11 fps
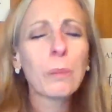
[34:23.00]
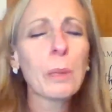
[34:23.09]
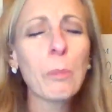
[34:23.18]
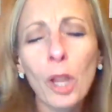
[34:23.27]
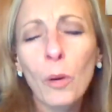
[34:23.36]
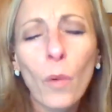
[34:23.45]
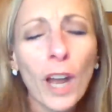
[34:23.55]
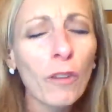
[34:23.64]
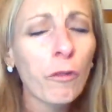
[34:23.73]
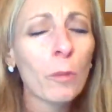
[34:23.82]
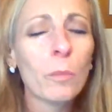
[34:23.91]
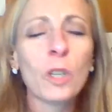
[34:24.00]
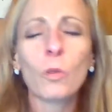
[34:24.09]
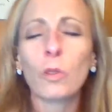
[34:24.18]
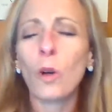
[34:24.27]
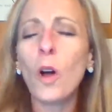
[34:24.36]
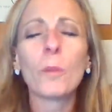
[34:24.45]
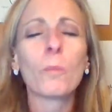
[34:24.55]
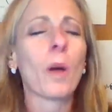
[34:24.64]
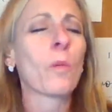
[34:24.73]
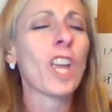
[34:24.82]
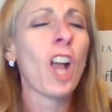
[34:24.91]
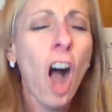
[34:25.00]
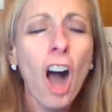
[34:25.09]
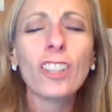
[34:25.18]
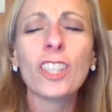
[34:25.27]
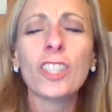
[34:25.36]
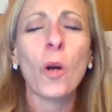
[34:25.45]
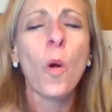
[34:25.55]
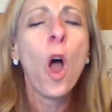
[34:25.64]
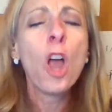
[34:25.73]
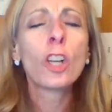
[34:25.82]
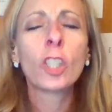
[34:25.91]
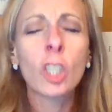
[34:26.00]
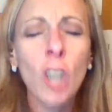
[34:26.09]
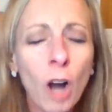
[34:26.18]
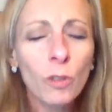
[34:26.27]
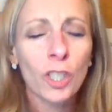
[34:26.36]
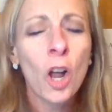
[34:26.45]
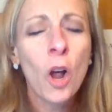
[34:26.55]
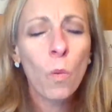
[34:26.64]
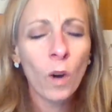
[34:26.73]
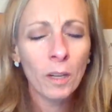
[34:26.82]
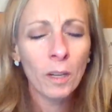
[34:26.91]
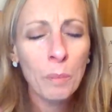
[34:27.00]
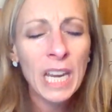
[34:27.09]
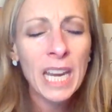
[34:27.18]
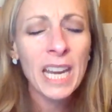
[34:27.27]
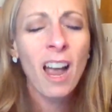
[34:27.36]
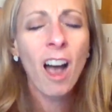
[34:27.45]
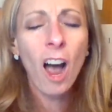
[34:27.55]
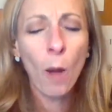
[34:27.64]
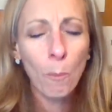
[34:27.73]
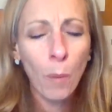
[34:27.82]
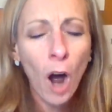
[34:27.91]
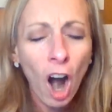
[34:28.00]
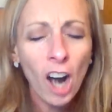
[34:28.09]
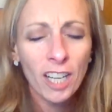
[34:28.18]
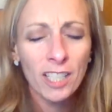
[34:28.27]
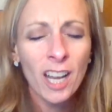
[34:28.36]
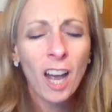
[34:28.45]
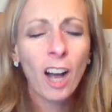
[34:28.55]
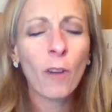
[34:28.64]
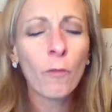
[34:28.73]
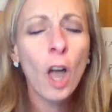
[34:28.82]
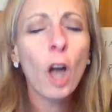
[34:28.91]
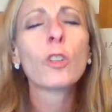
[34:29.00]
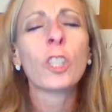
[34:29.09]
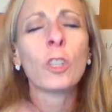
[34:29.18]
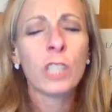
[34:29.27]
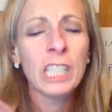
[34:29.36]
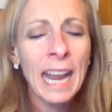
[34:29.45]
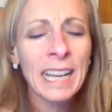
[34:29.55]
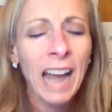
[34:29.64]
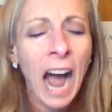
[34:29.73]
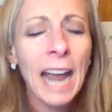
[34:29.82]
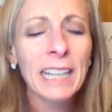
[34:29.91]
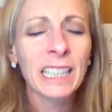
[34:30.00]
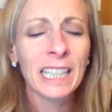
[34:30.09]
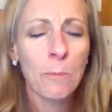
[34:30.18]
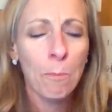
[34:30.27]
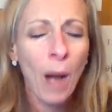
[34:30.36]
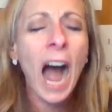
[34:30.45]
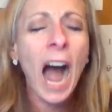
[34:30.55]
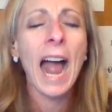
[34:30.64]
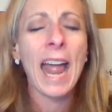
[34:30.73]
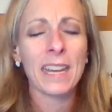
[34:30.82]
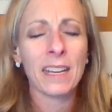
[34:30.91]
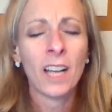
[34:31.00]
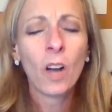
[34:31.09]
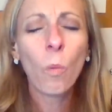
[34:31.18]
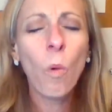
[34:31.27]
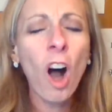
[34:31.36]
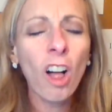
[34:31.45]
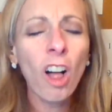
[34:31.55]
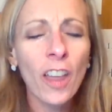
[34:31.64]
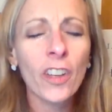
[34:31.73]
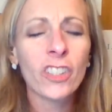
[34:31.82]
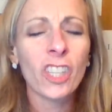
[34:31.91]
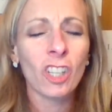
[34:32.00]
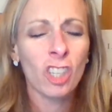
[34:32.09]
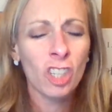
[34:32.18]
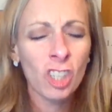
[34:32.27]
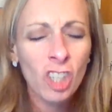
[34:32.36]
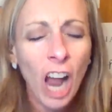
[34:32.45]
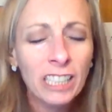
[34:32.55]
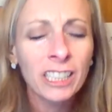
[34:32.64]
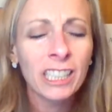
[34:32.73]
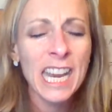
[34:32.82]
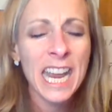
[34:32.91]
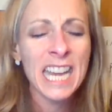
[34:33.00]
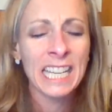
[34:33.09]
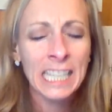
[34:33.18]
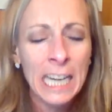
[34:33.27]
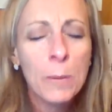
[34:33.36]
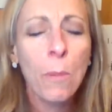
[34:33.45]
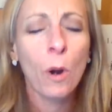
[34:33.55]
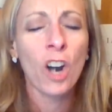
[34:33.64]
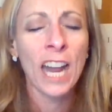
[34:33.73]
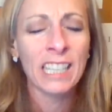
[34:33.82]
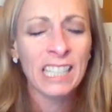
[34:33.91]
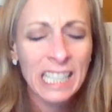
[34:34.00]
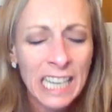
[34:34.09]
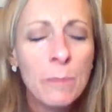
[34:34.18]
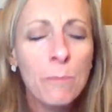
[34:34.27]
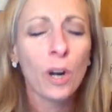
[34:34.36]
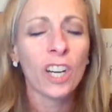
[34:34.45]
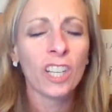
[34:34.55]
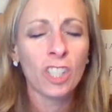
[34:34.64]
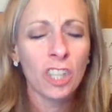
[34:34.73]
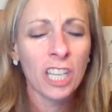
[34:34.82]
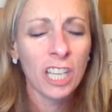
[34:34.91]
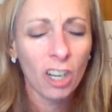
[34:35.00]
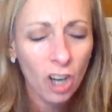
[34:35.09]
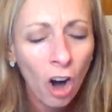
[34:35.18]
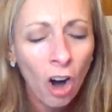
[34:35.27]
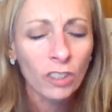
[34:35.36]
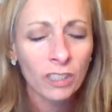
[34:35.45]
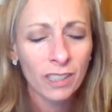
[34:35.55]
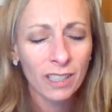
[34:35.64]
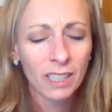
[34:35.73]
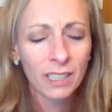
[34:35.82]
people away from you, Lord, but we also don't want to be a part of those you stand idly by while others are sucked in deeper and deeper into the occult